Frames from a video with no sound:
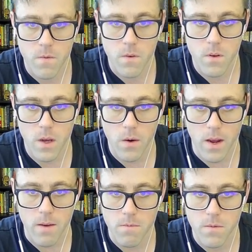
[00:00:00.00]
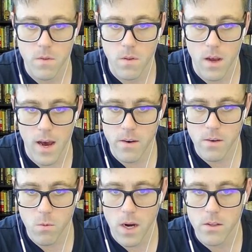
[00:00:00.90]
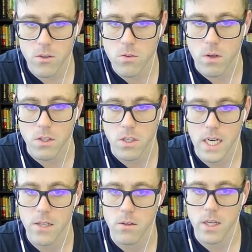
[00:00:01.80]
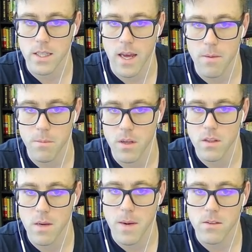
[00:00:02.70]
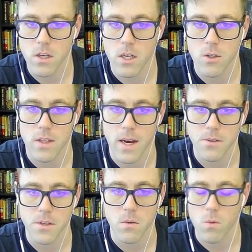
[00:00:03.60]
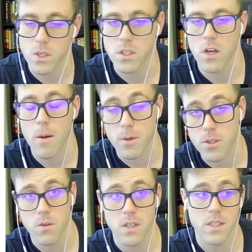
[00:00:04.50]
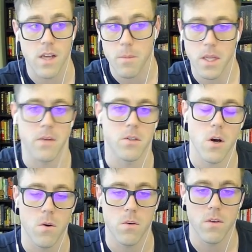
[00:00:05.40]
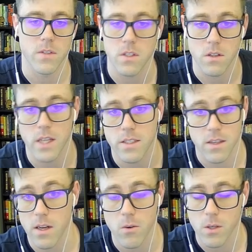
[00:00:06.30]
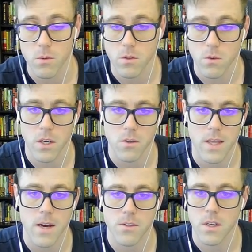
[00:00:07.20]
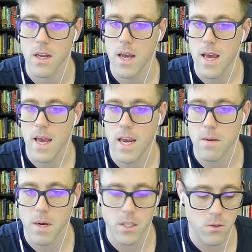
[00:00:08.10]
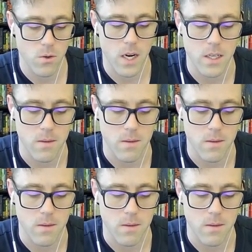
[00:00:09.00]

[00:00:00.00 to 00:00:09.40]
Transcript: Okay, I don't know why they're scrunched together like that, but the amount's 100,000, which is opportunities I'm allowed to own if it's less than or equal to 100,000, and my user ID.